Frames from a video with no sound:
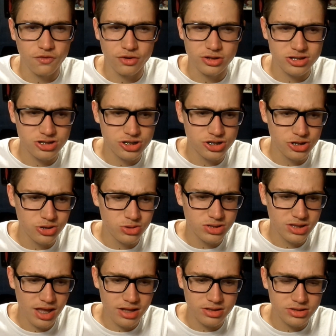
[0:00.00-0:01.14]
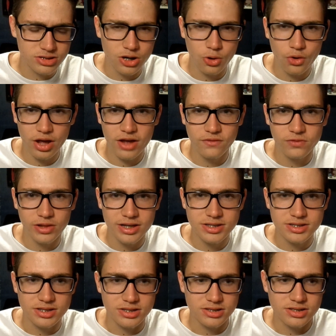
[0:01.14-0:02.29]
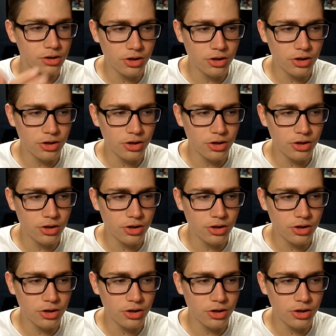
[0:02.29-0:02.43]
for shoes that don't have laces.